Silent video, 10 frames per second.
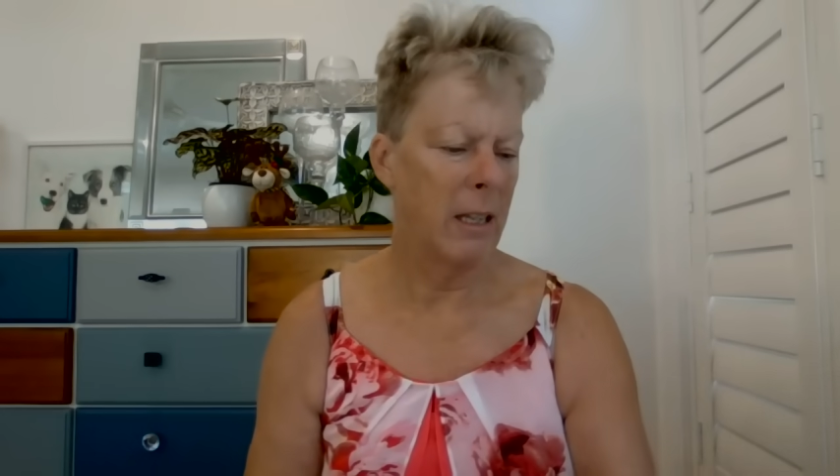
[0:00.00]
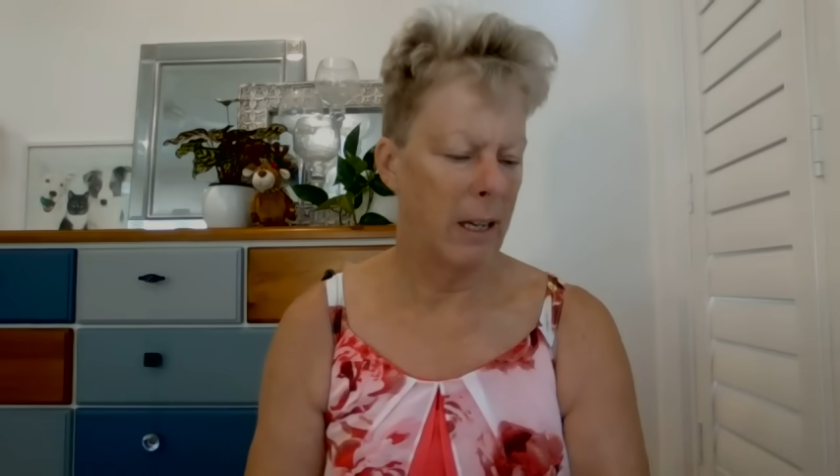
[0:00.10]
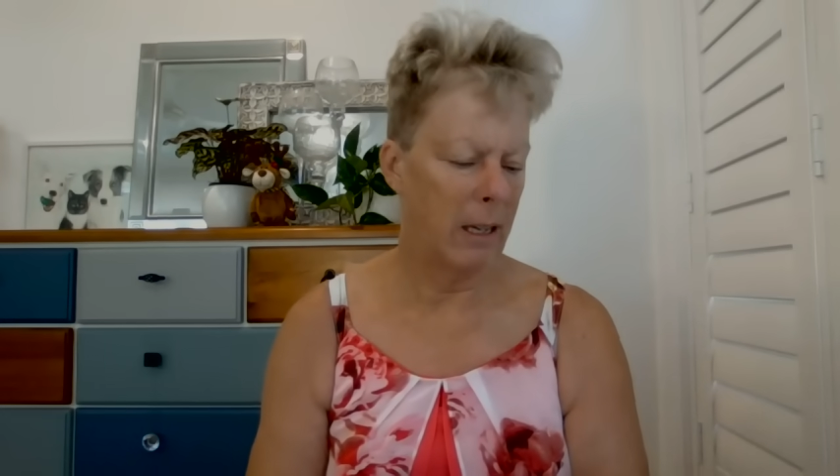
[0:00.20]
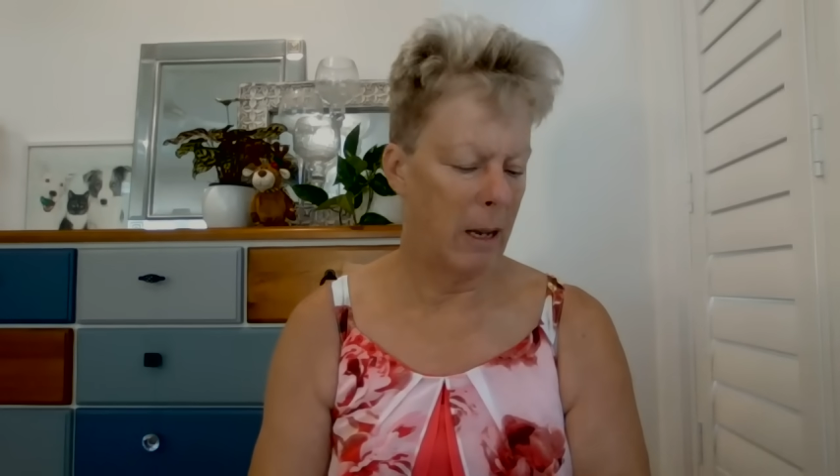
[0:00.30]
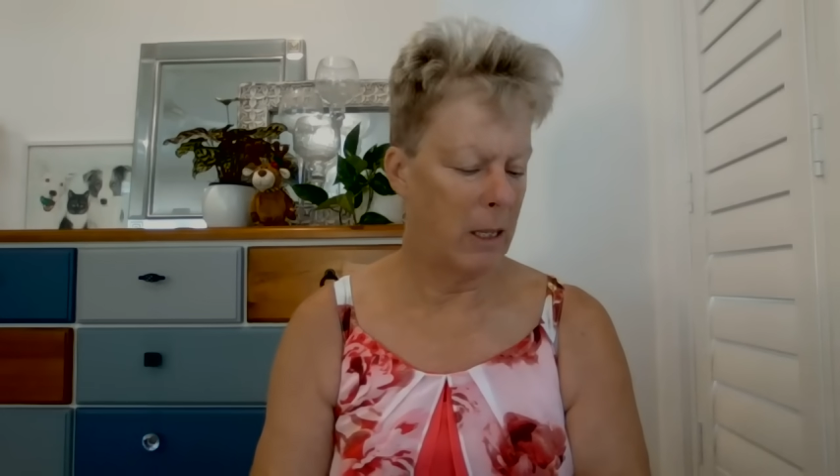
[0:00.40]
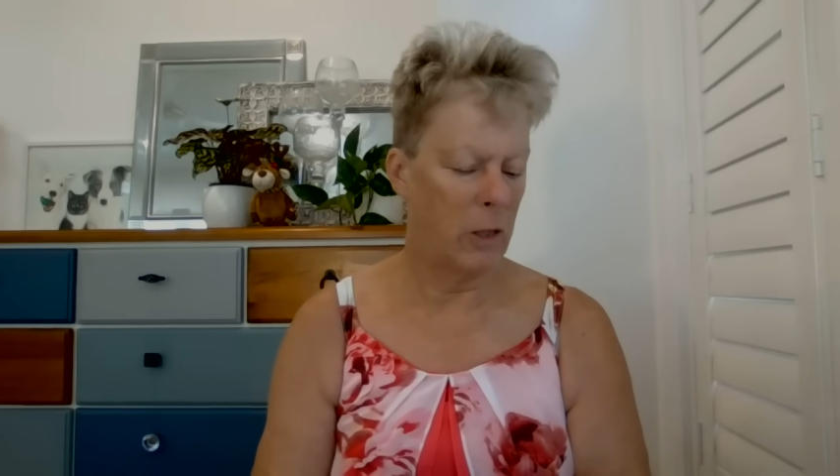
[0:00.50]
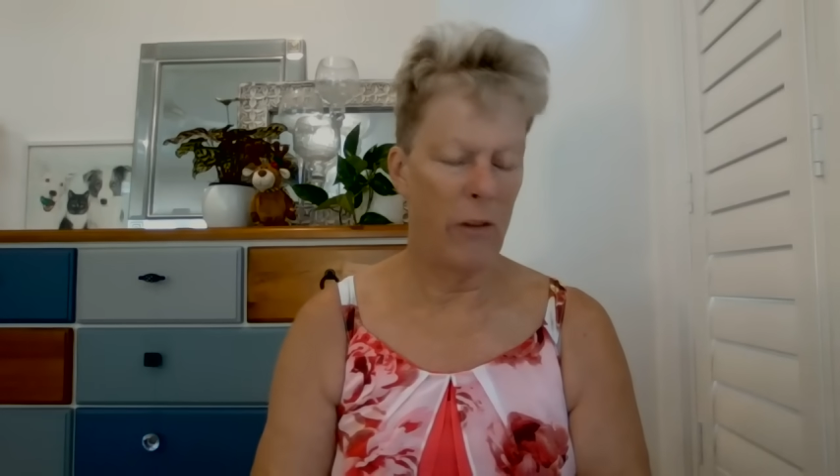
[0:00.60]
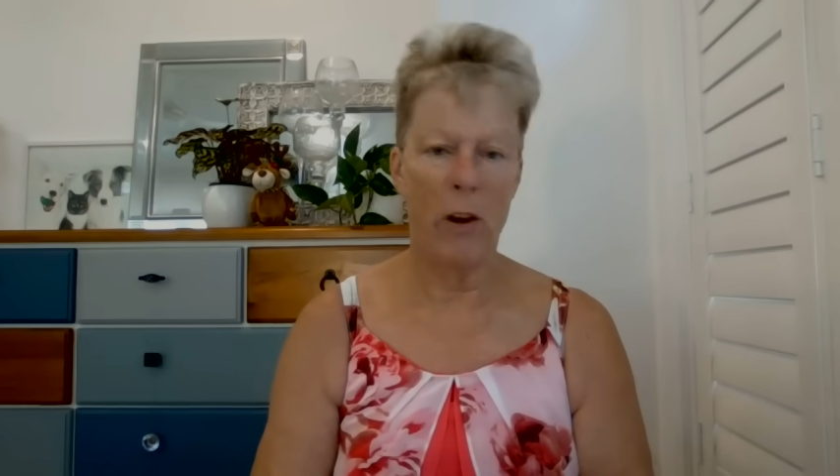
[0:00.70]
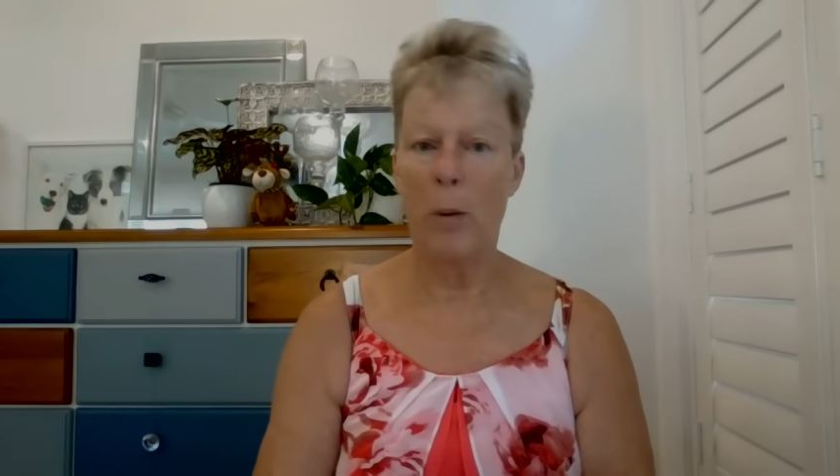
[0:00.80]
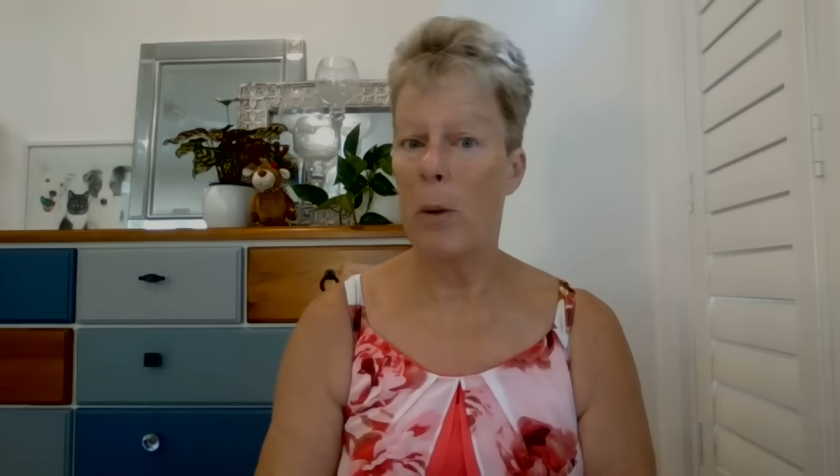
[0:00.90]
it's
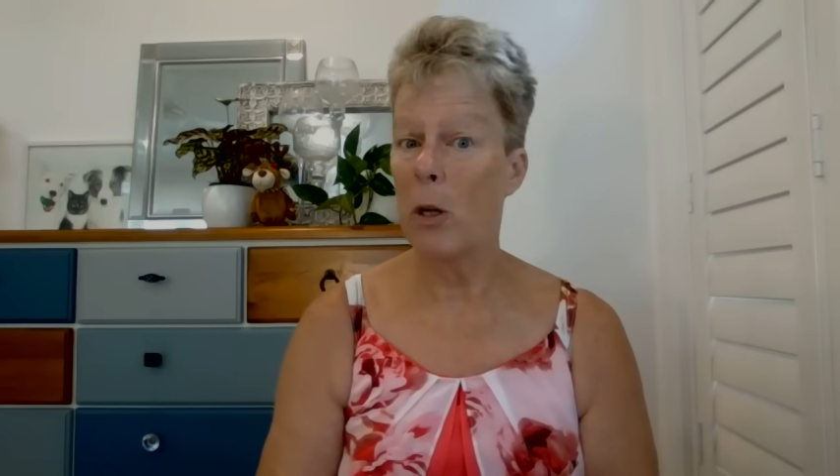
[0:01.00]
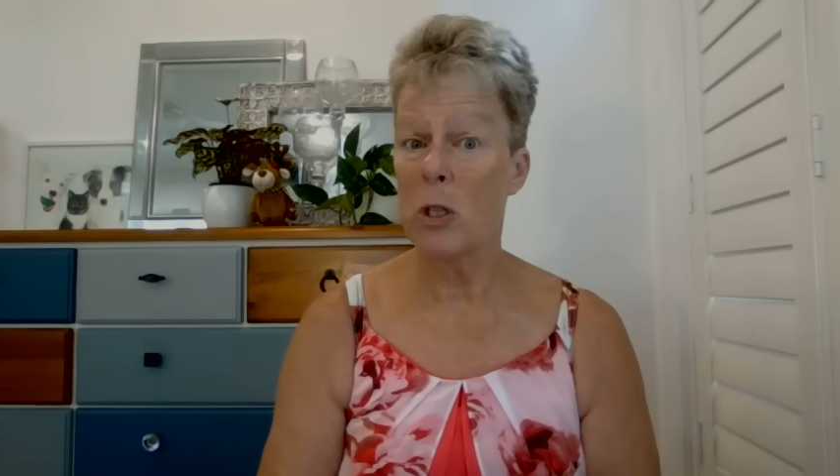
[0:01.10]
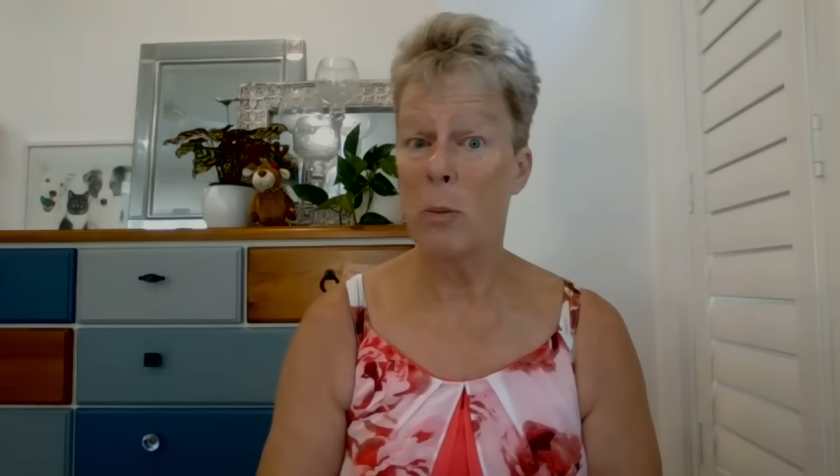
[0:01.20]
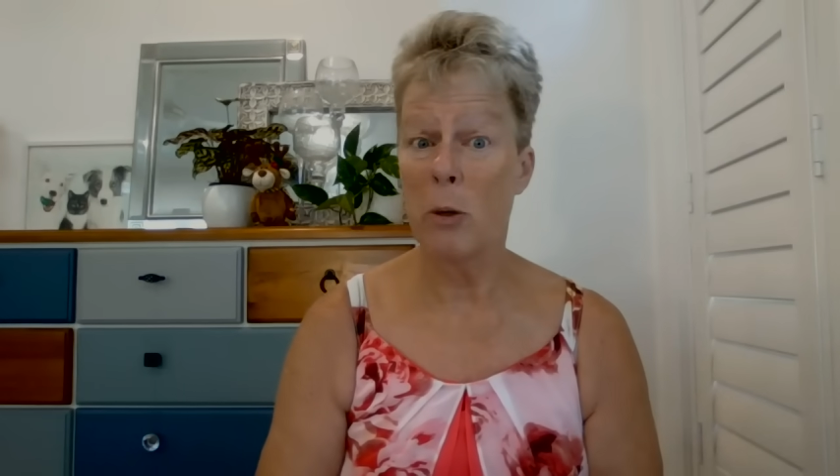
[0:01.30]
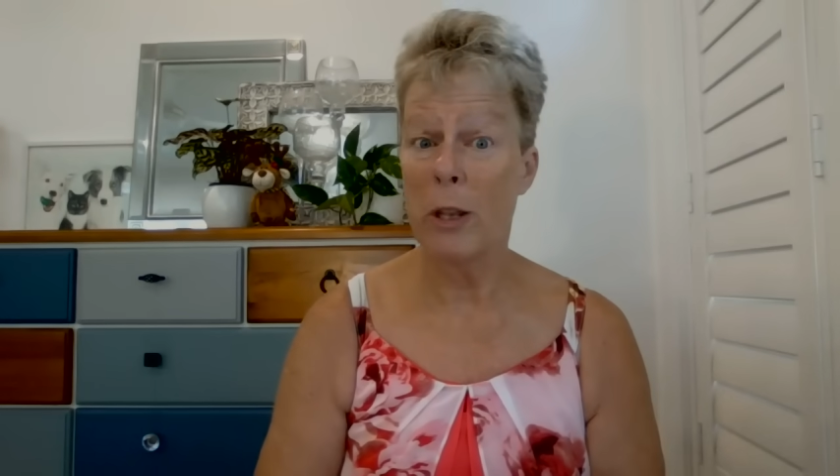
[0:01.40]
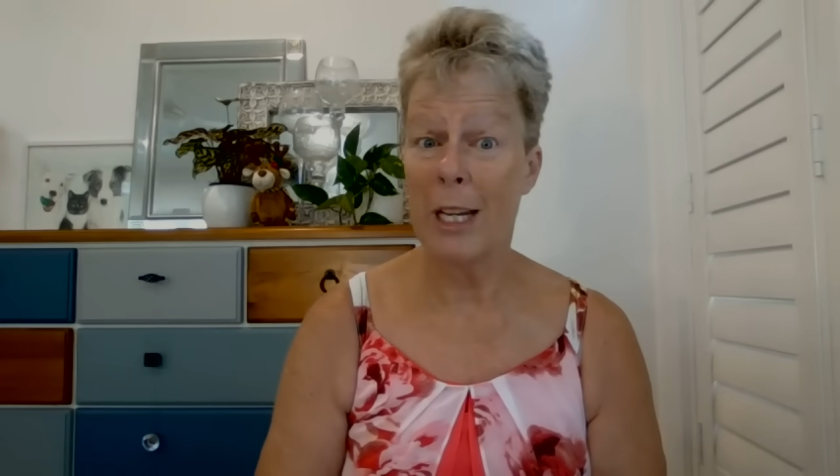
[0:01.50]
very possible